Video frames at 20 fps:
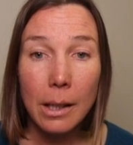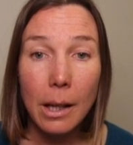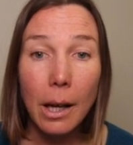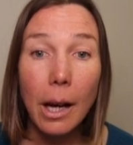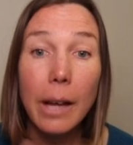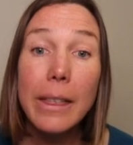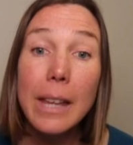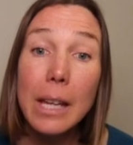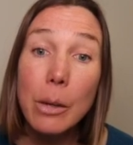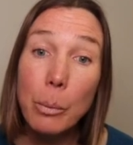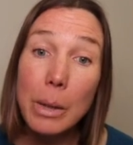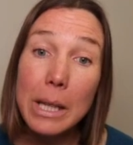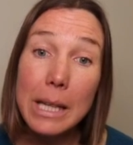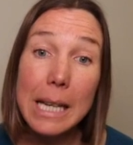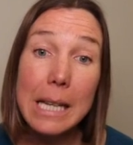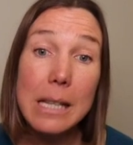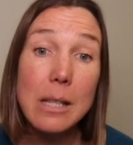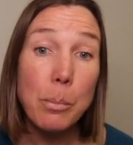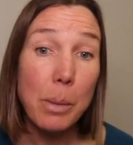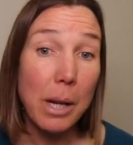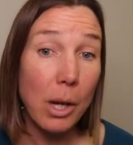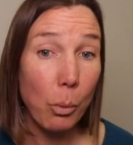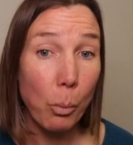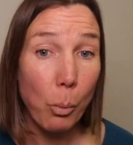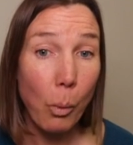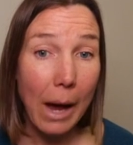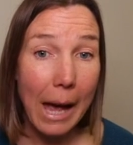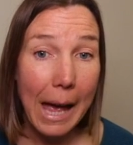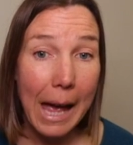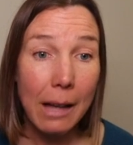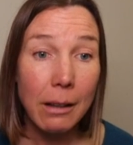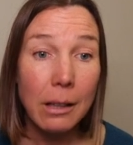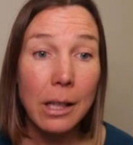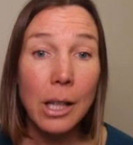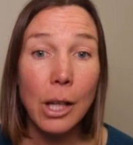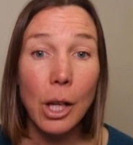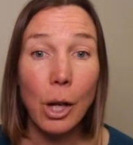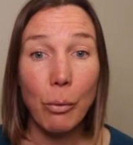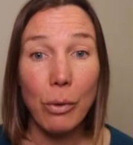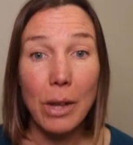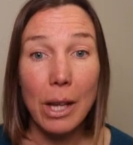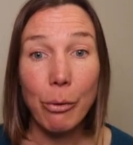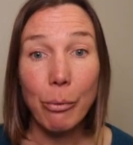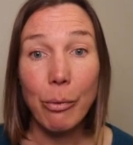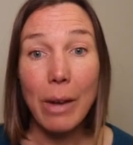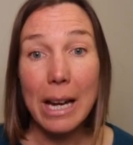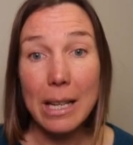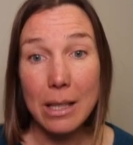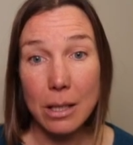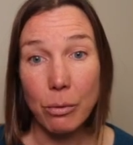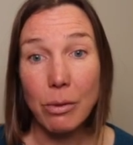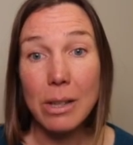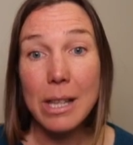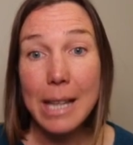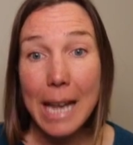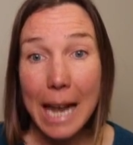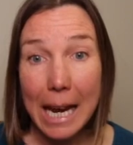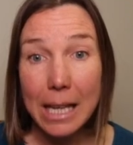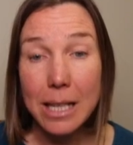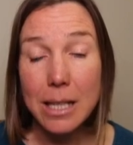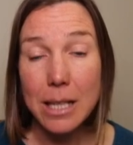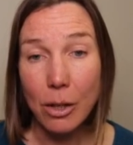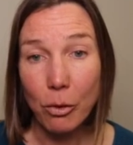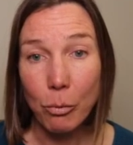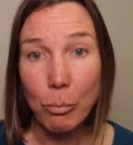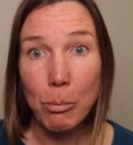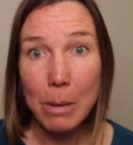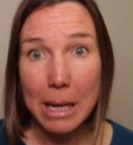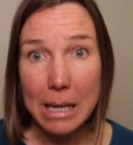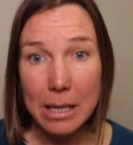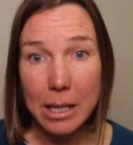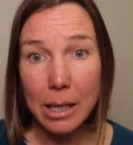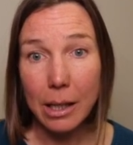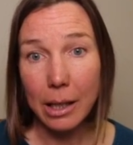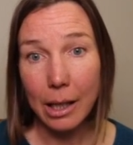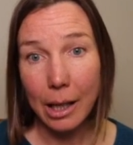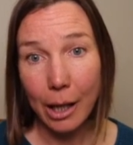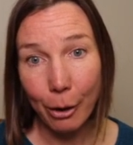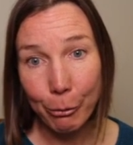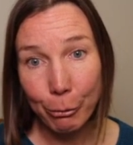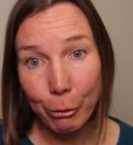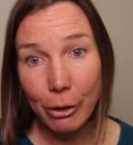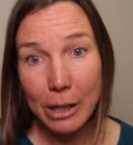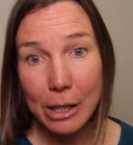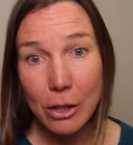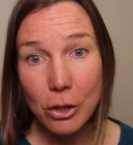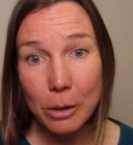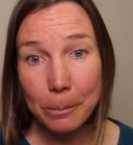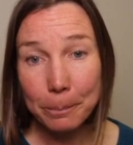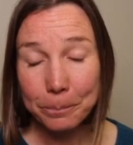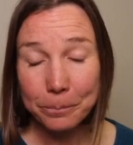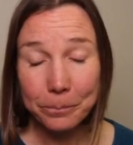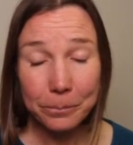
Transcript: I think we need to be aware of the effect of negative media coverage.